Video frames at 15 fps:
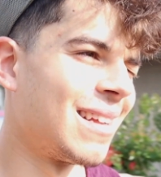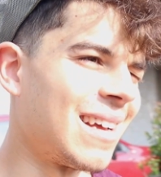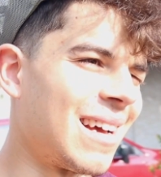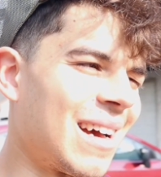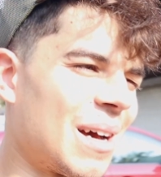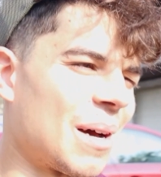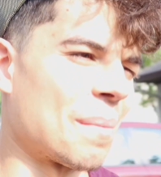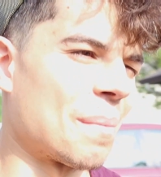
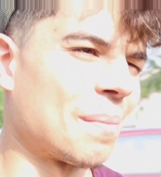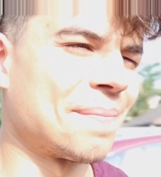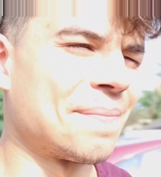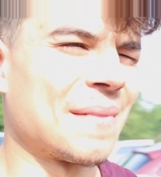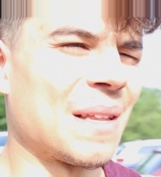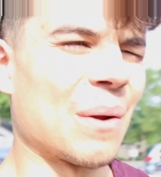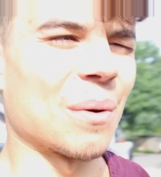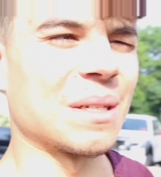
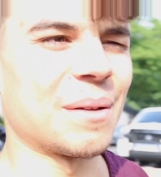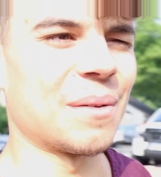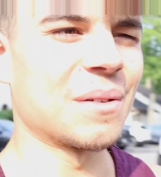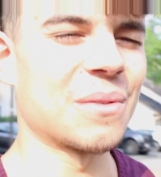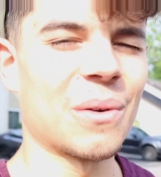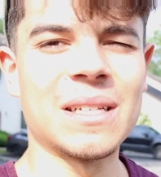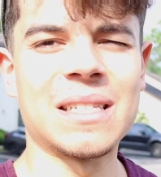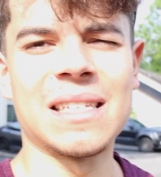He always leaves his
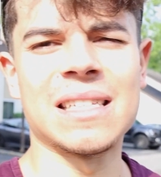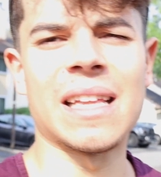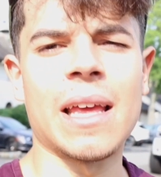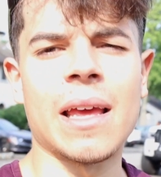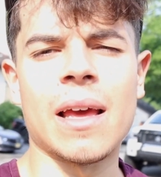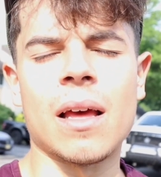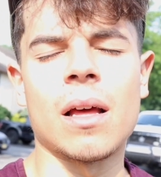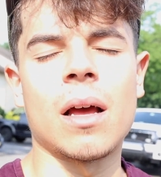voice, he's like,
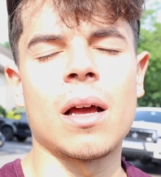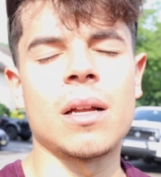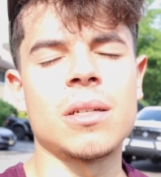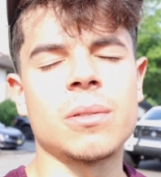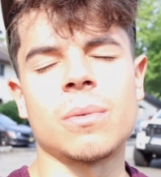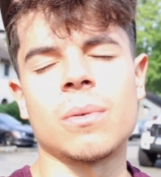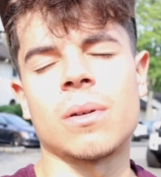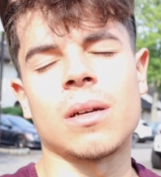yeah, I
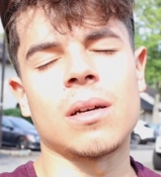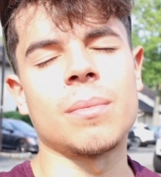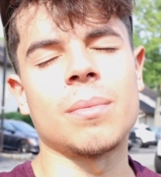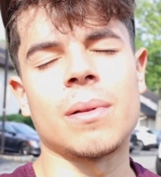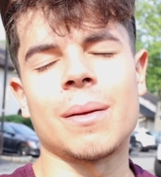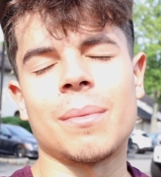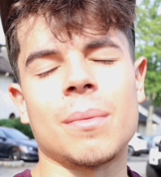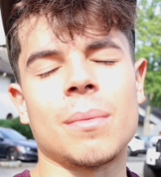just woke up,
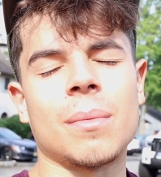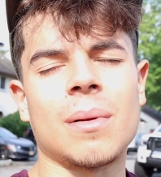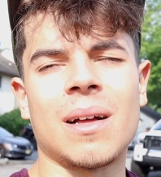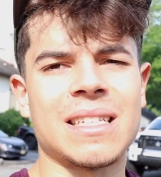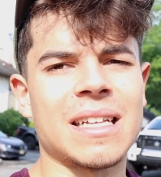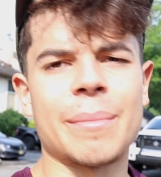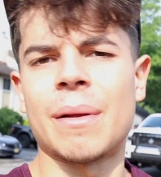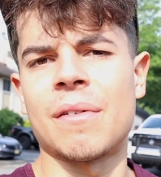like, blah, blah, blah.
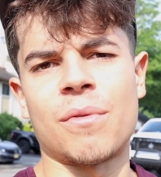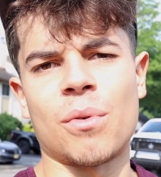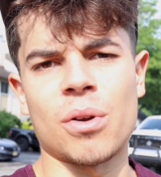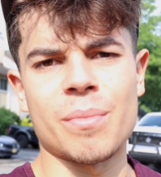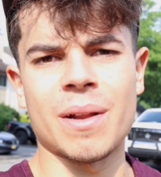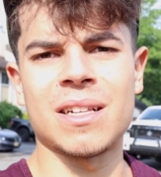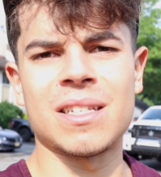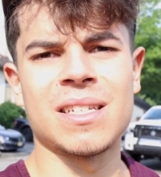He's not gonna be here for 40
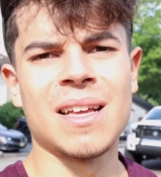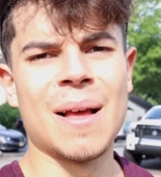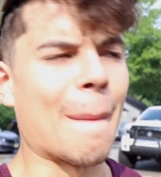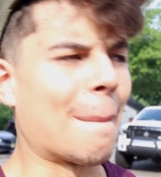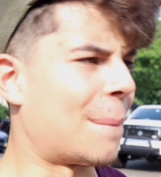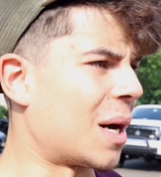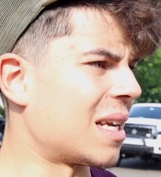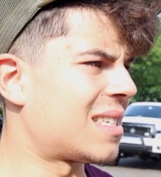minutes.
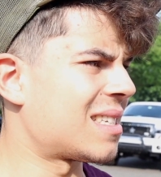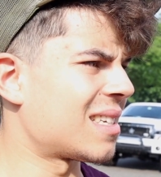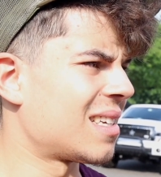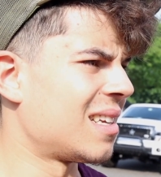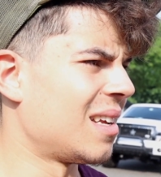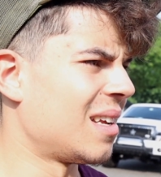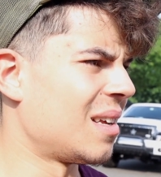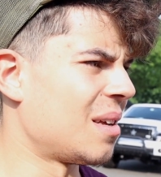But,
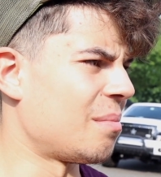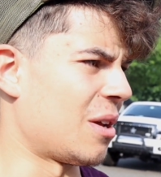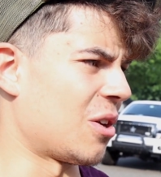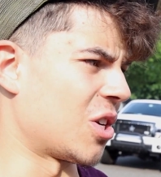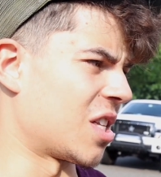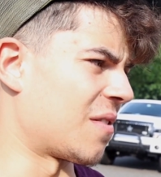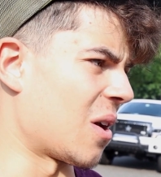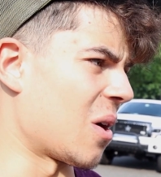me and
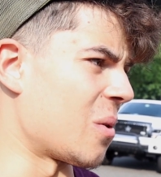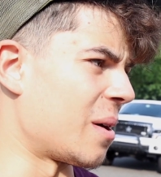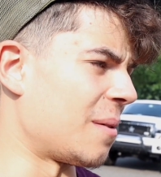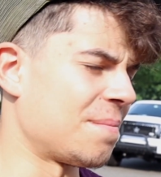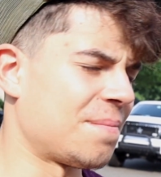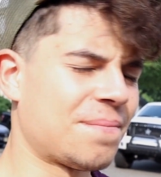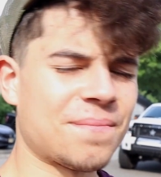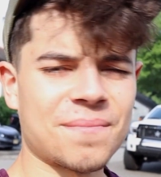Chris have to go
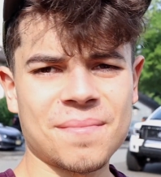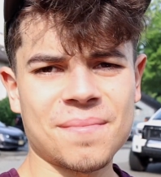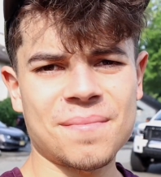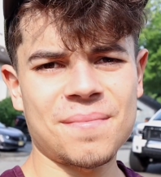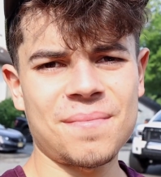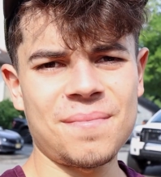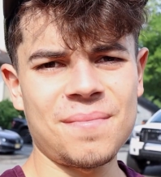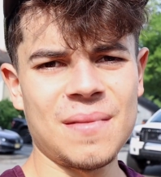in,
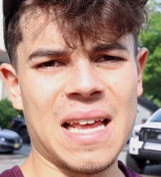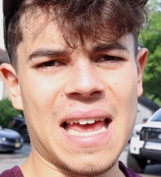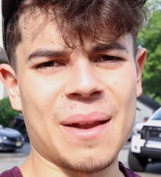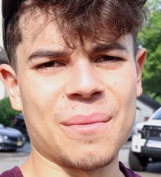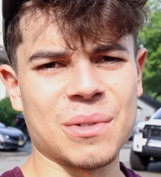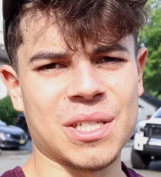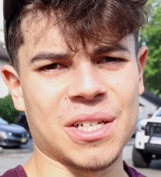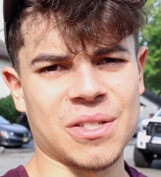
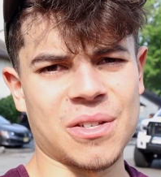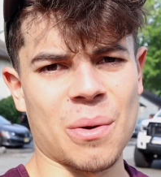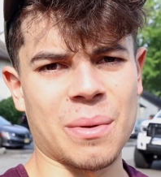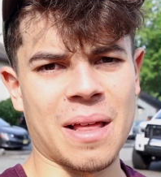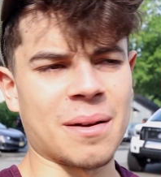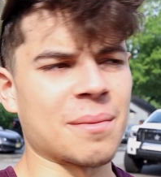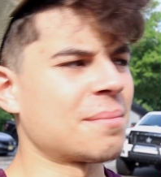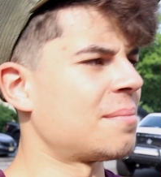and we're just gonna start
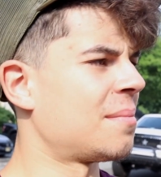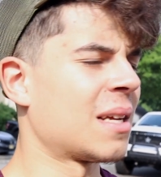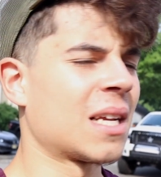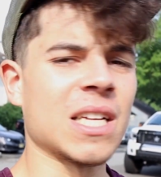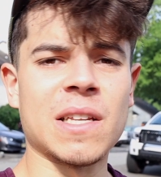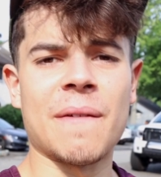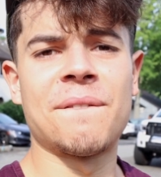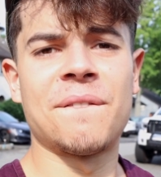without him.
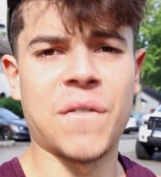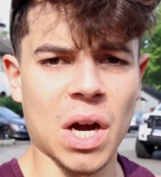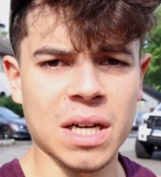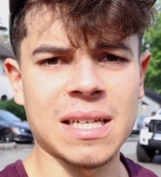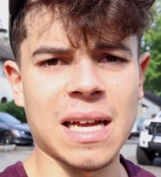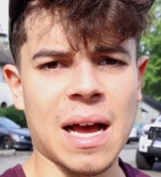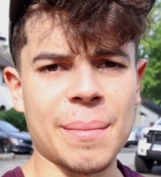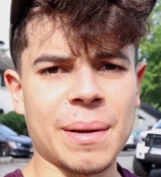Because fuck
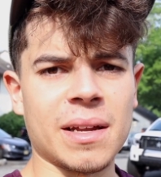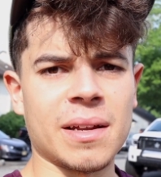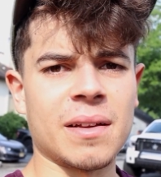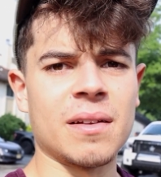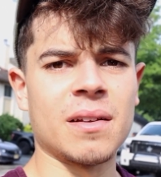Tommy.